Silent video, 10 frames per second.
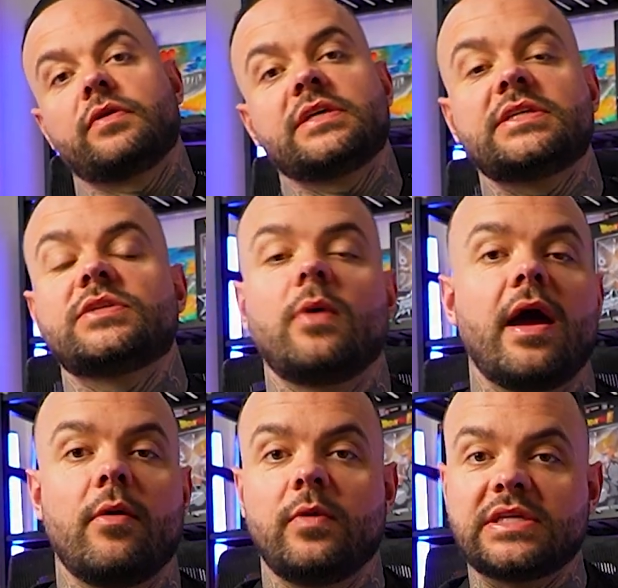This is
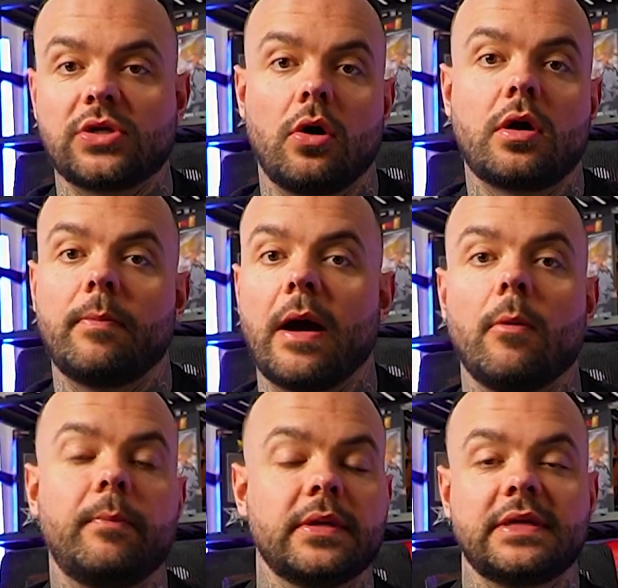where we talk
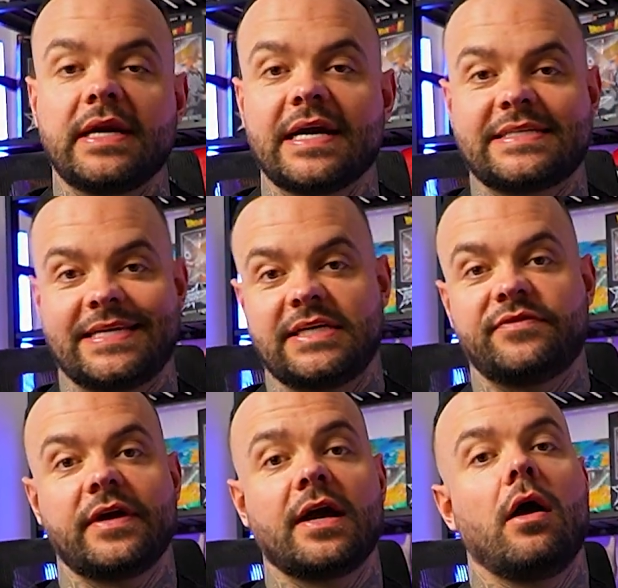about building a
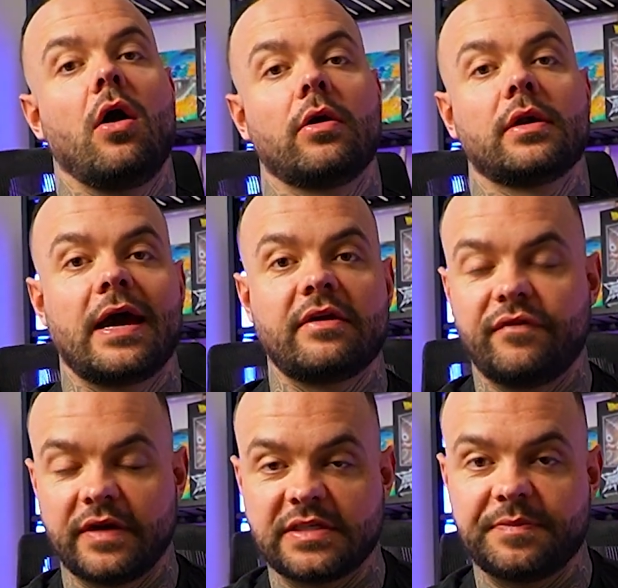six-figure online fitness